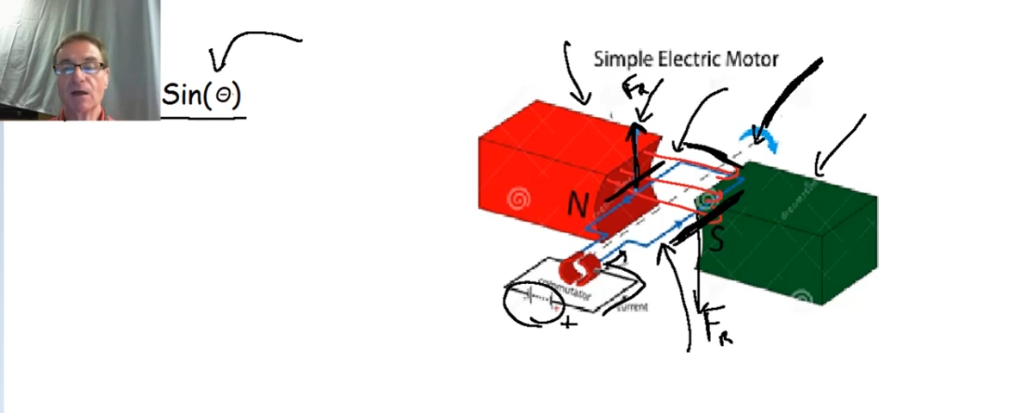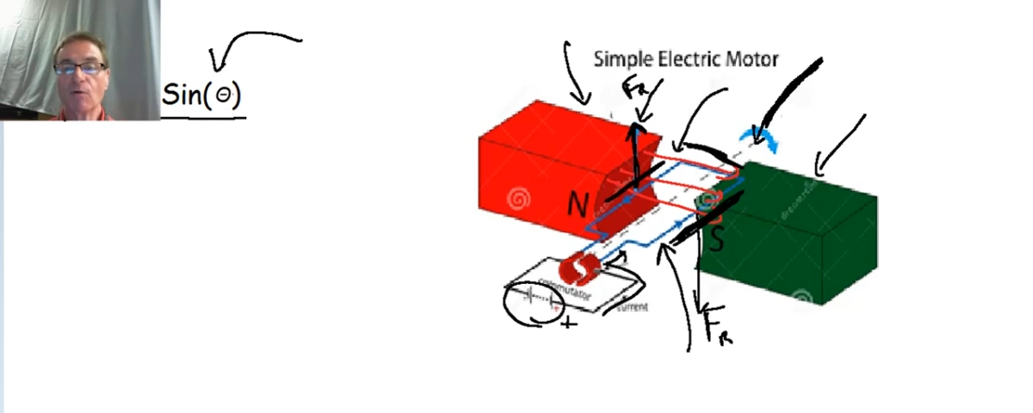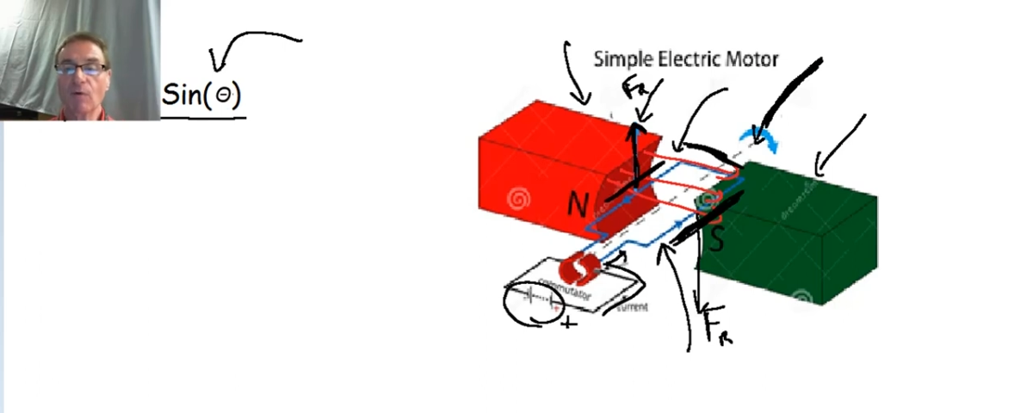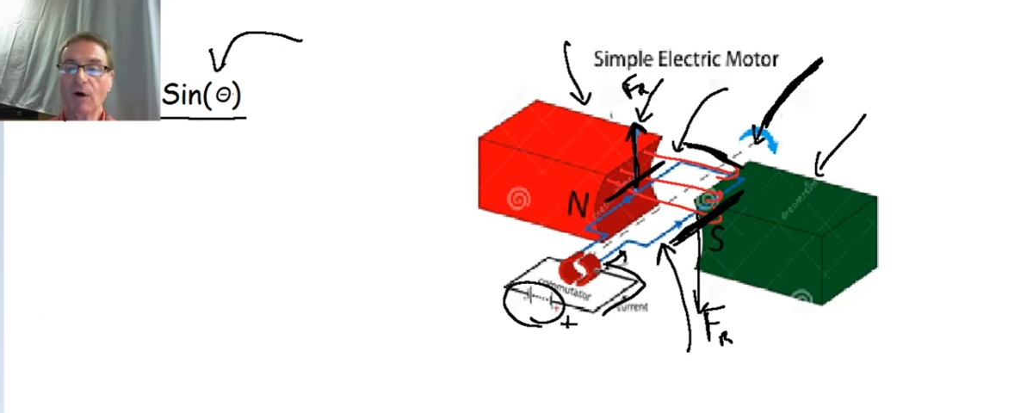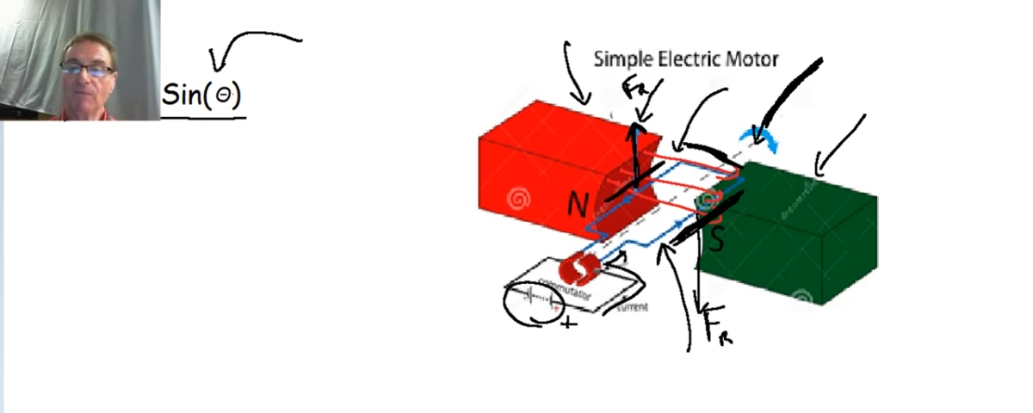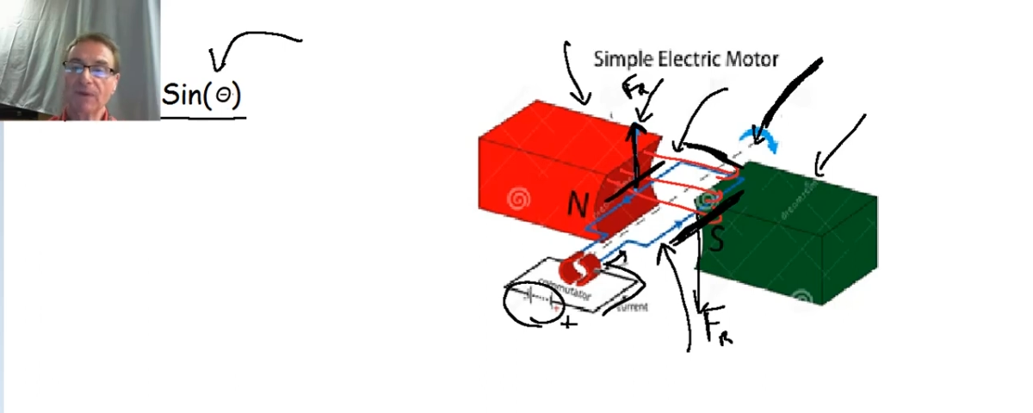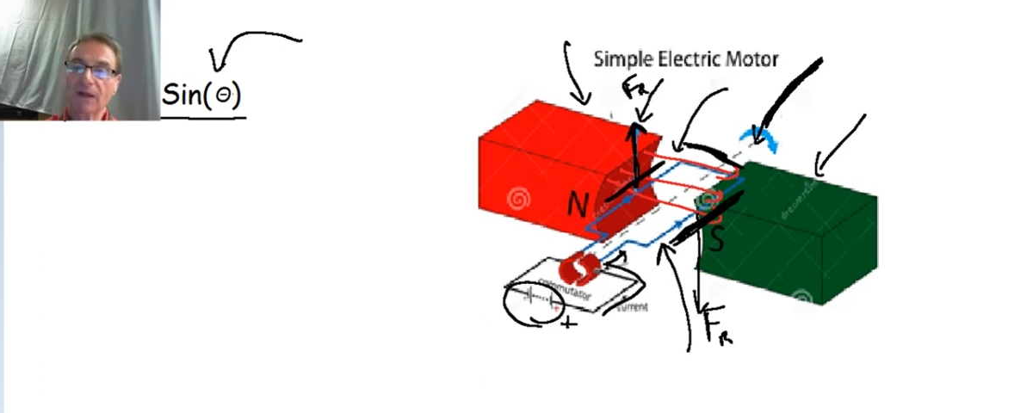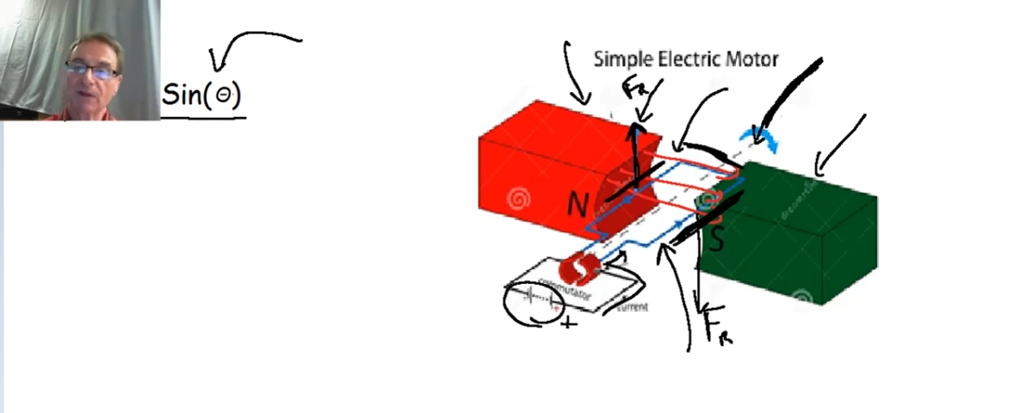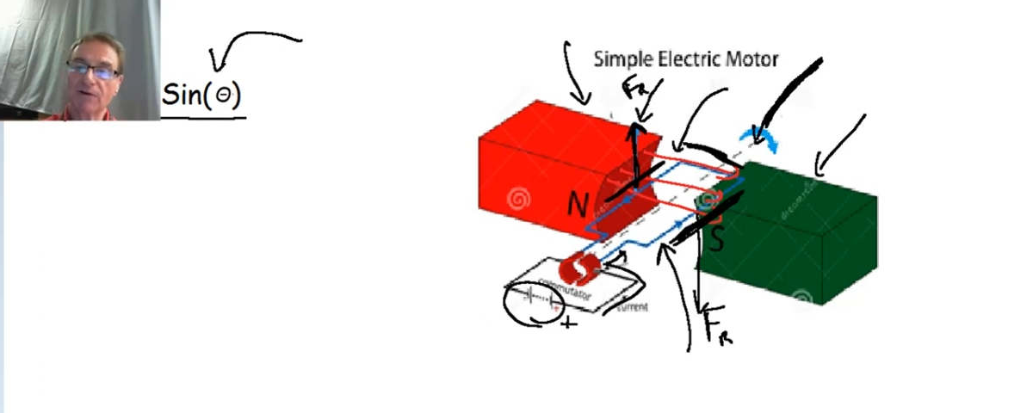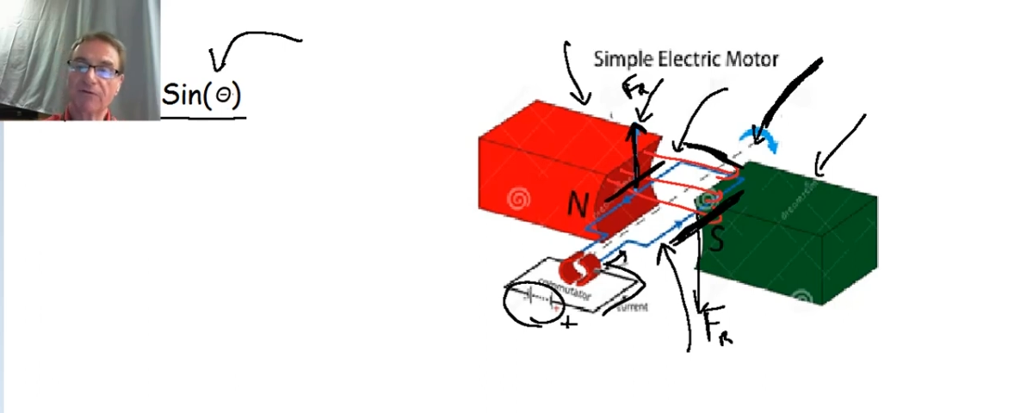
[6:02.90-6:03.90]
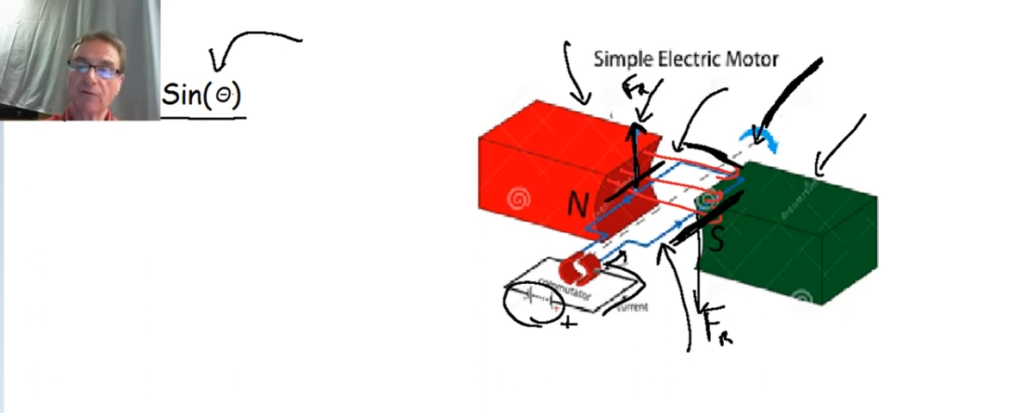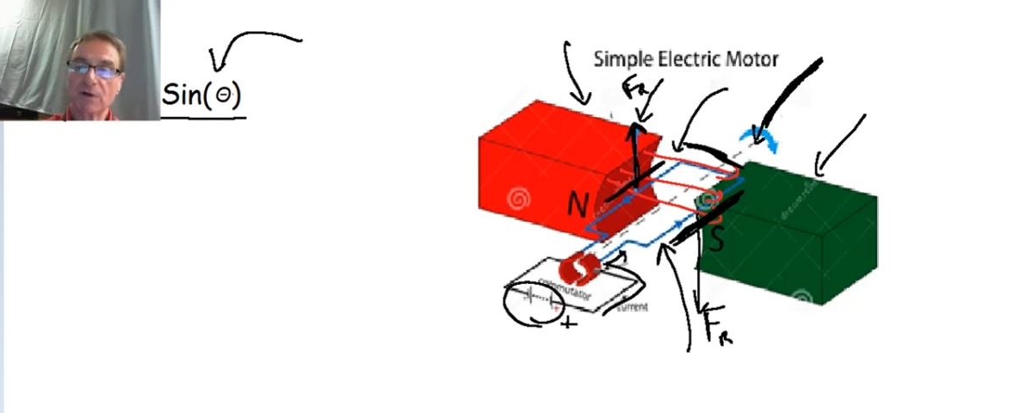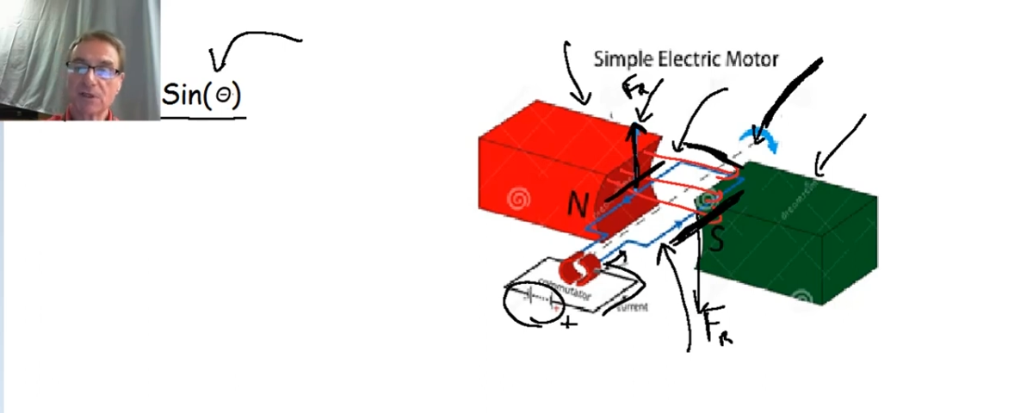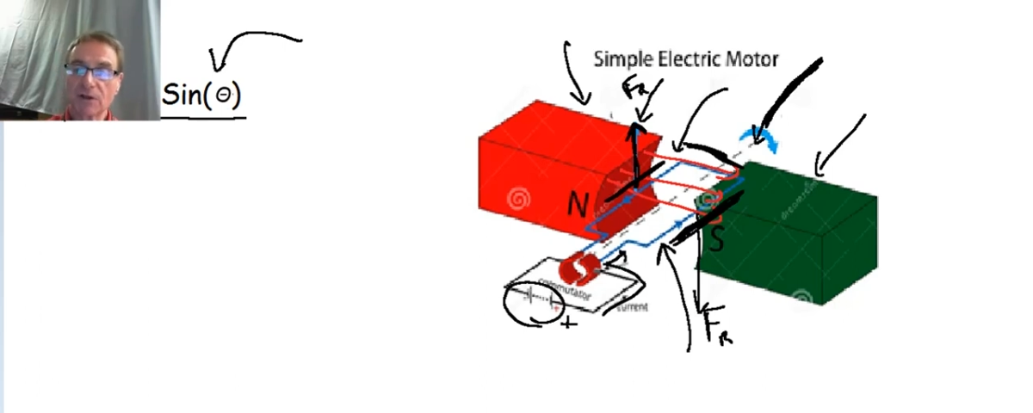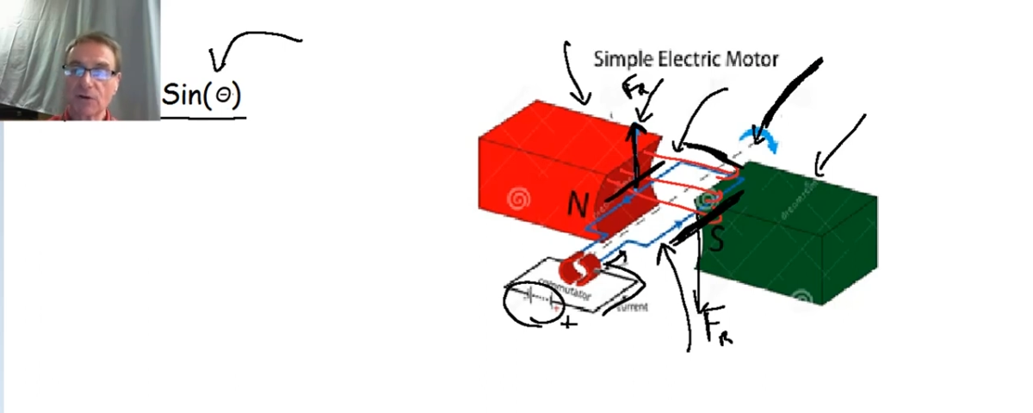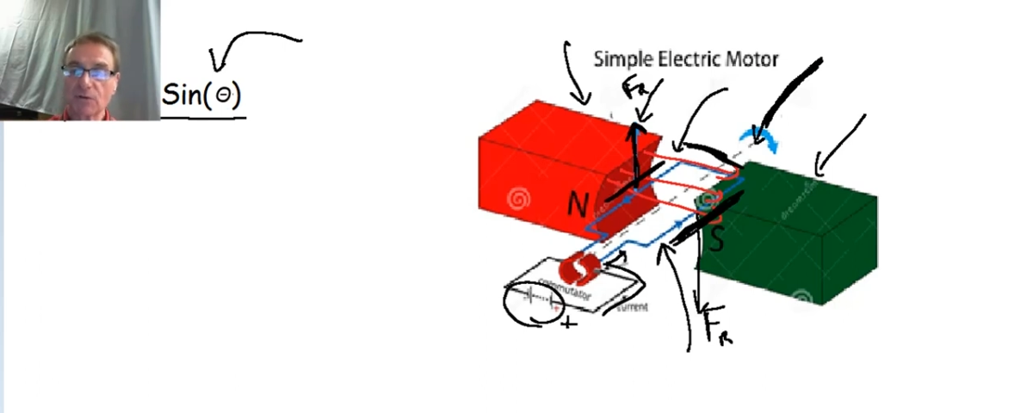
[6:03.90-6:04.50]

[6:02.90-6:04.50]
Well, the force on the